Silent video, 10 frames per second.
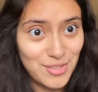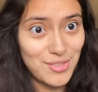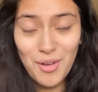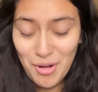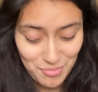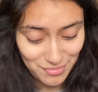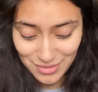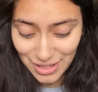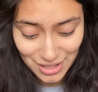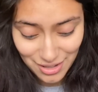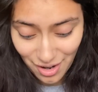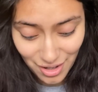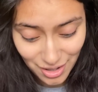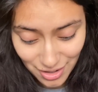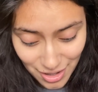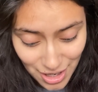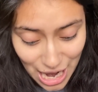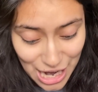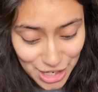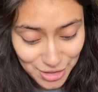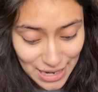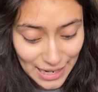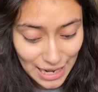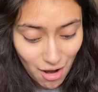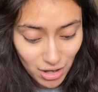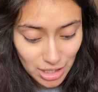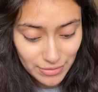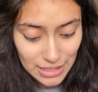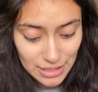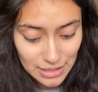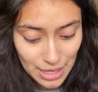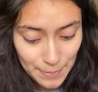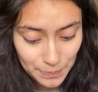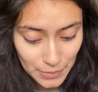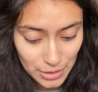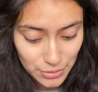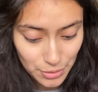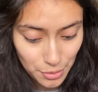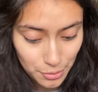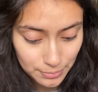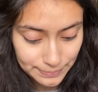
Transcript: awesome like god created all of us so